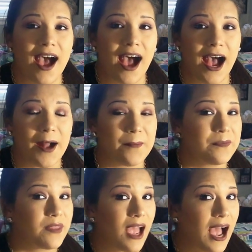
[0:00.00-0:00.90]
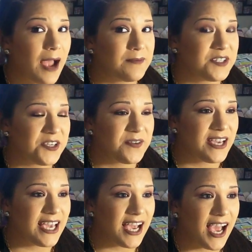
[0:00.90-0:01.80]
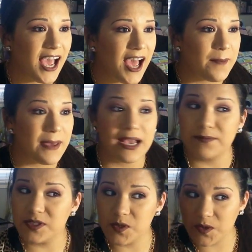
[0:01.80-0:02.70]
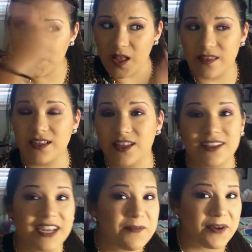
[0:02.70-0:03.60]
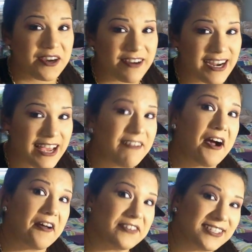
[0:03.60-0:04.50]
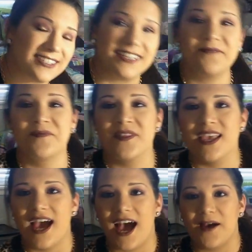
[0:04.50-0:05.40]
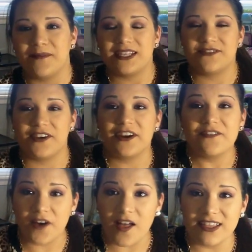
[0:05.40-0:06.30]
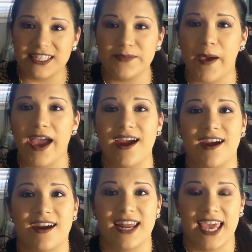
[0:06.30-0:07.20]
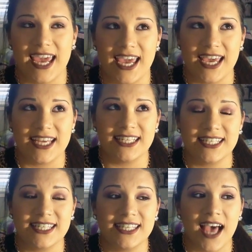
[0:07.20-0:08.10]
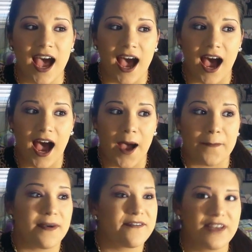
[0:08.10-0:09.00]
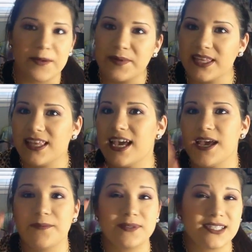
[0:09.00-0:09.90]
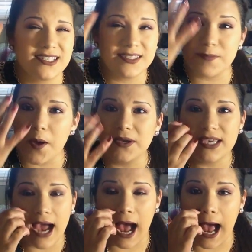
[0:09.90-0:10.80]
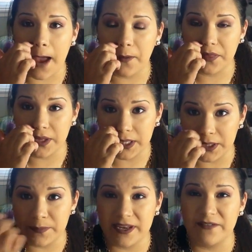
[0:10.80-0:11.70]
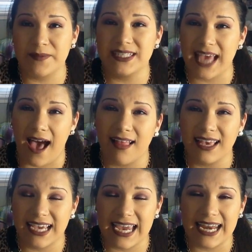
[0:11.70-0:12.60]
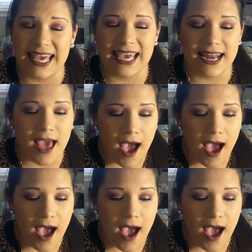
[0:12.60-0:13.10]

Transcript: I'm doing a makeup tutorial on the look that I'm wearing right now, obviously. It's very fall inspired. It's vampy lips, smoky eye with a little bit of metallic in it.